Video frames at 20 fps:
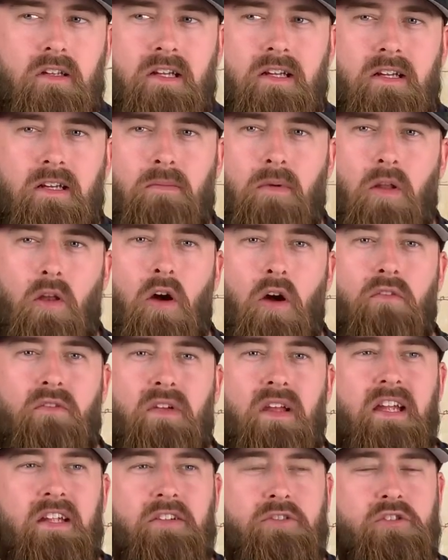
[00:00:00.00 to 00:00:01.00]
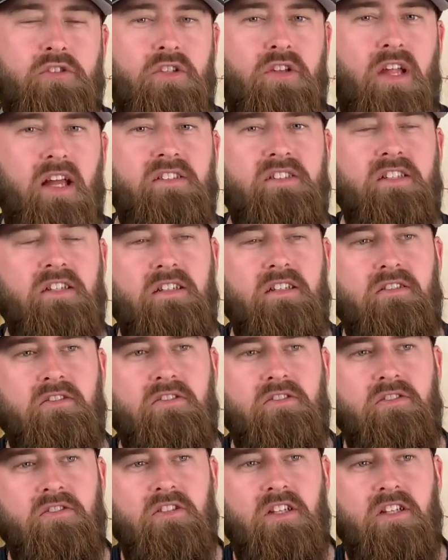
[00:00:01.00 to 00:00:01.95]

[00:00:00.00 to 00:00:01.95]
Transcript: A lot of it is genetics.